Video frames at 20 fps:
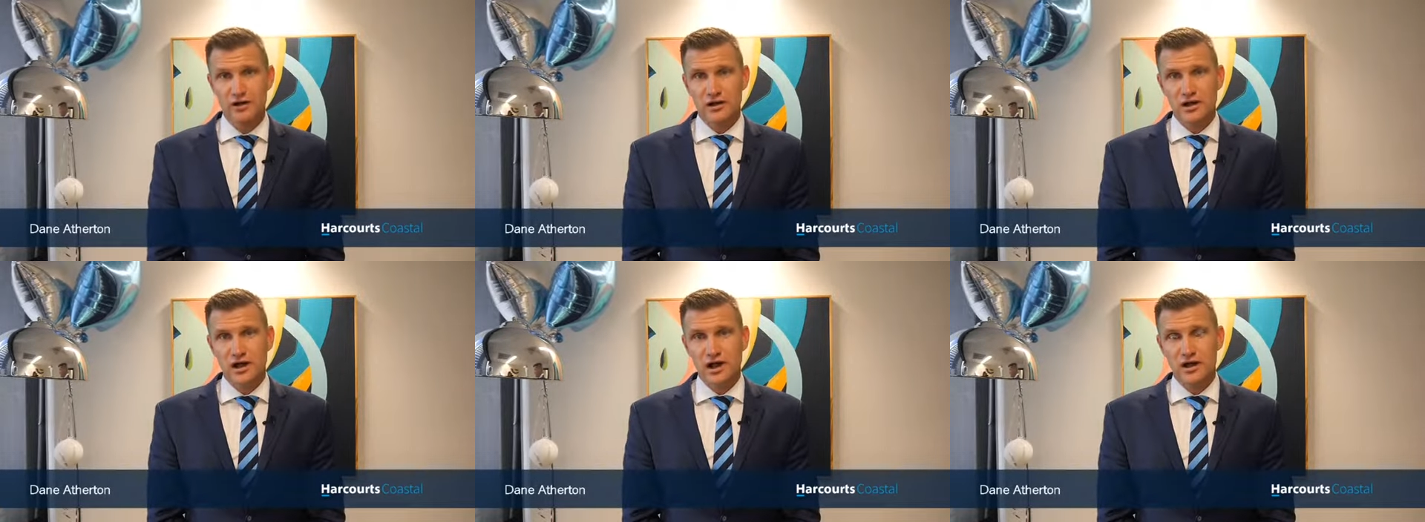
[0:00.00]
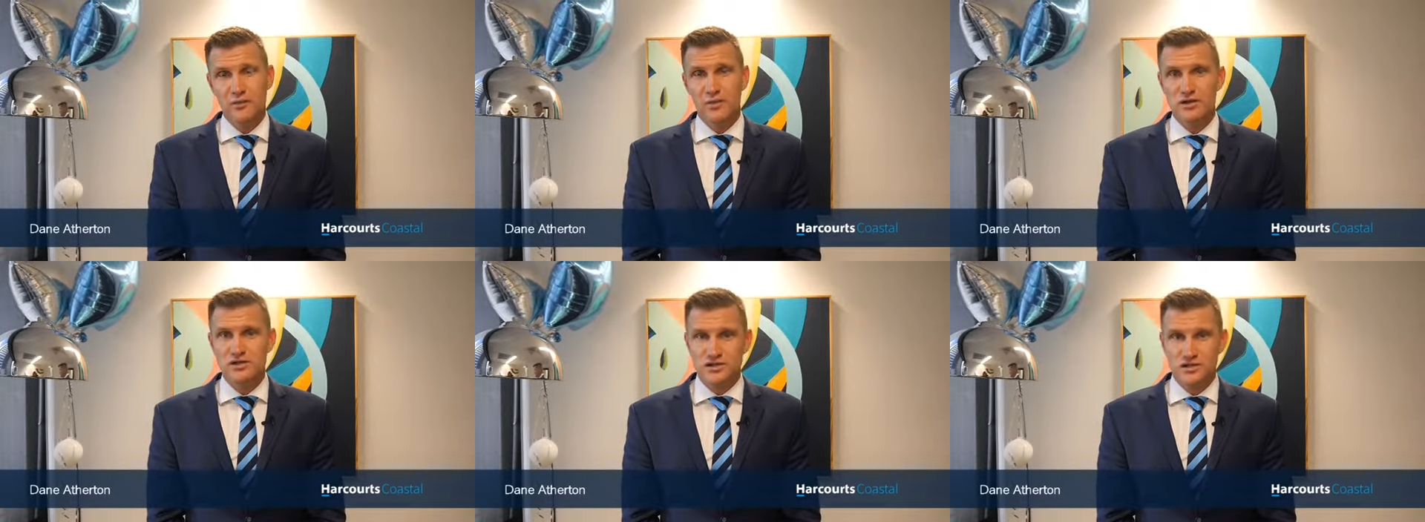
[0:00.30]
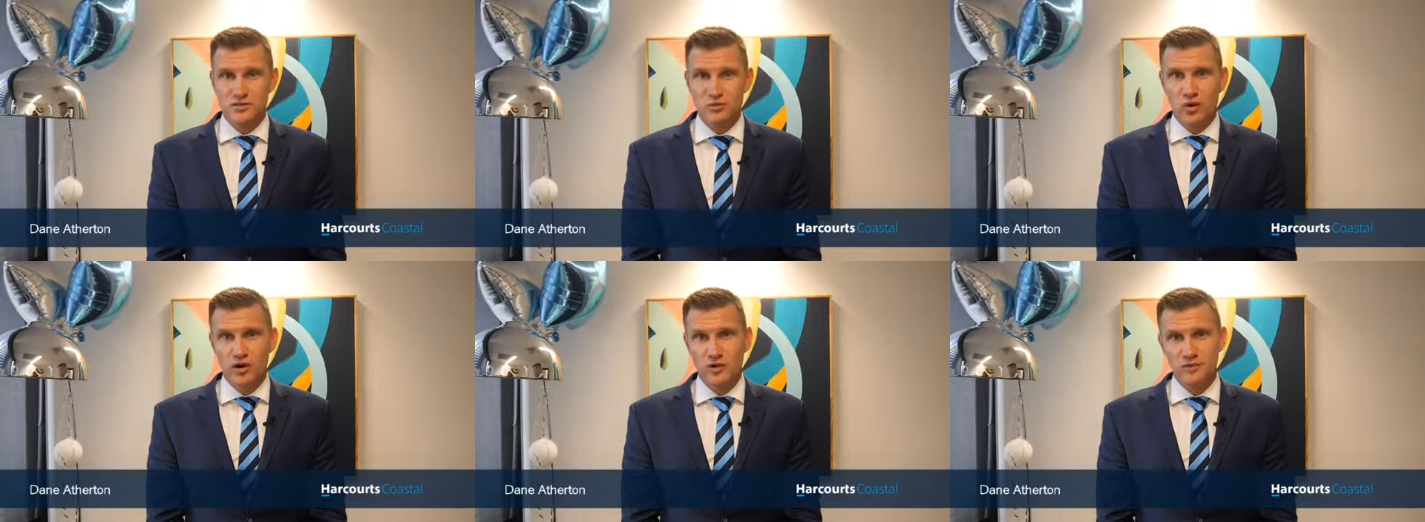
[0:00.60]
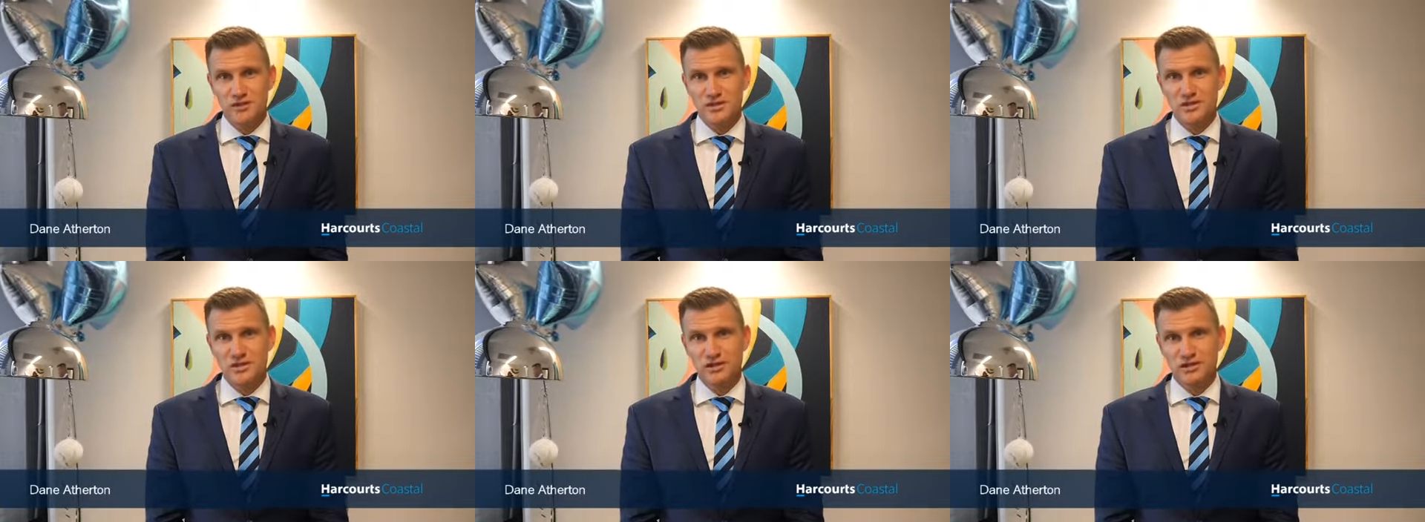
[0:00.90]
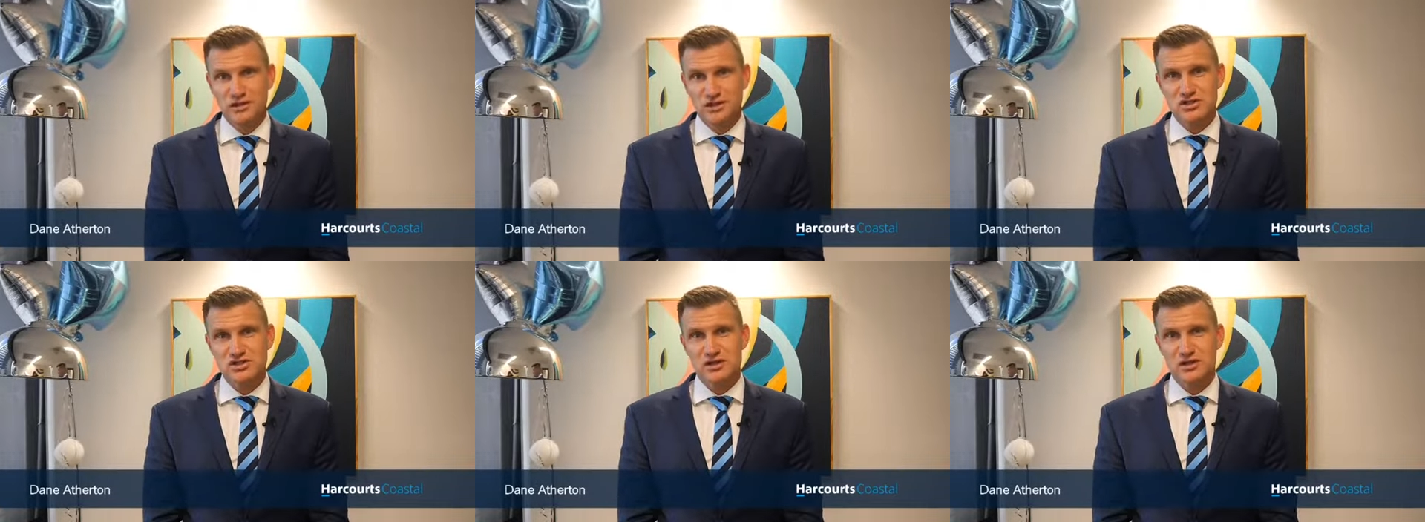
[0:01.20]
and we didn't want to miss the
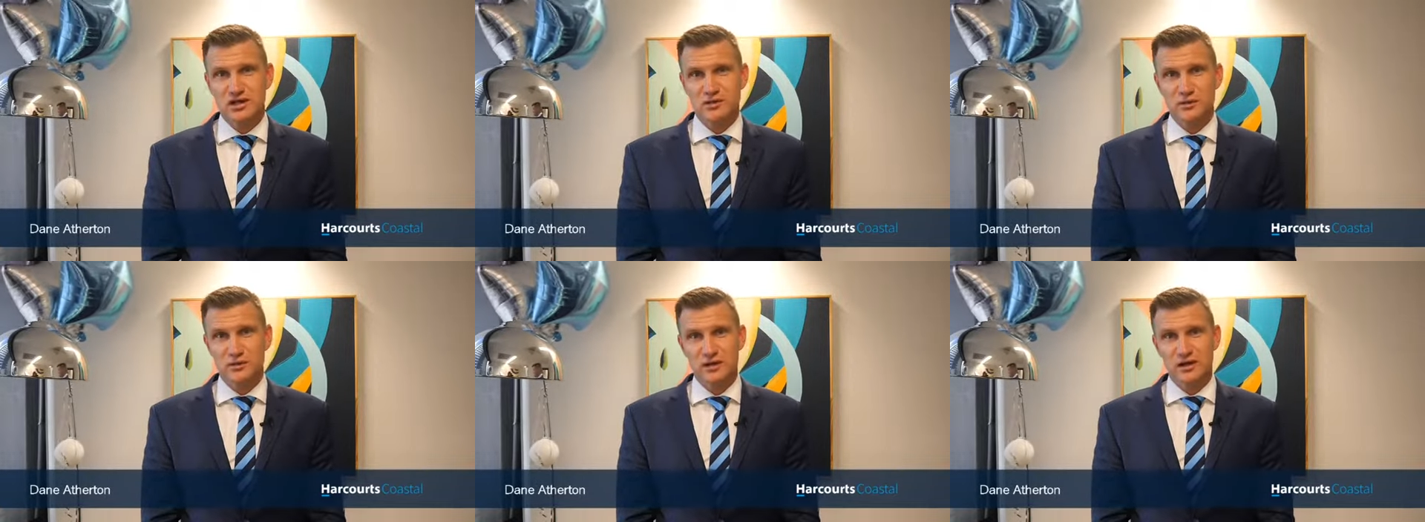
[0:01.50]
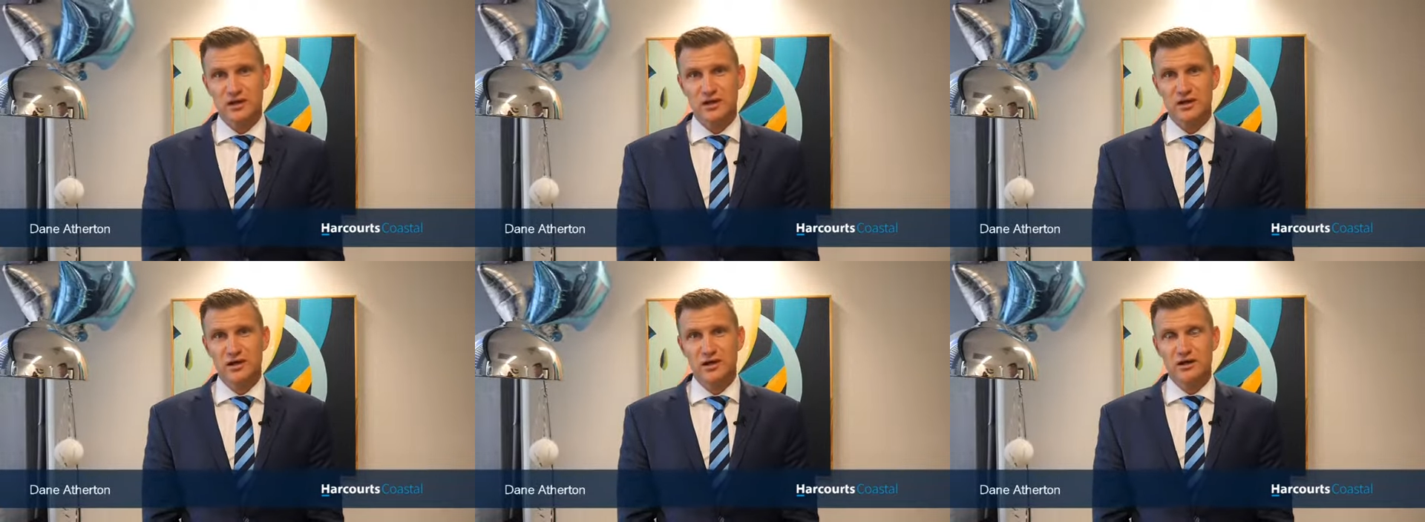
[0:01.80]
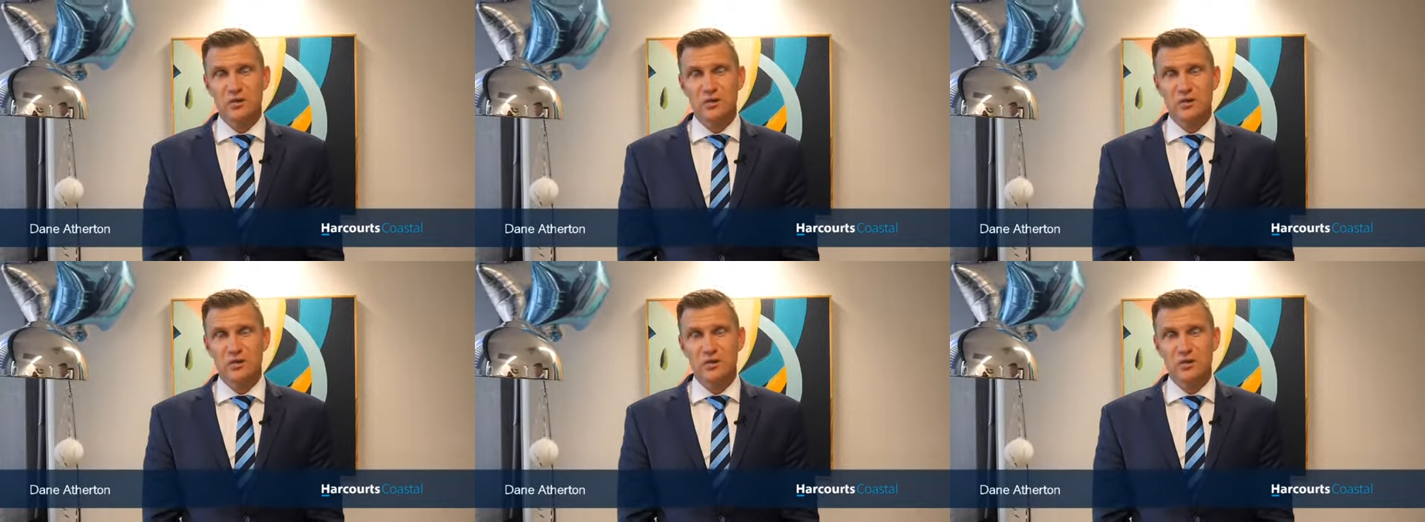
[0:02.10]
listing, and we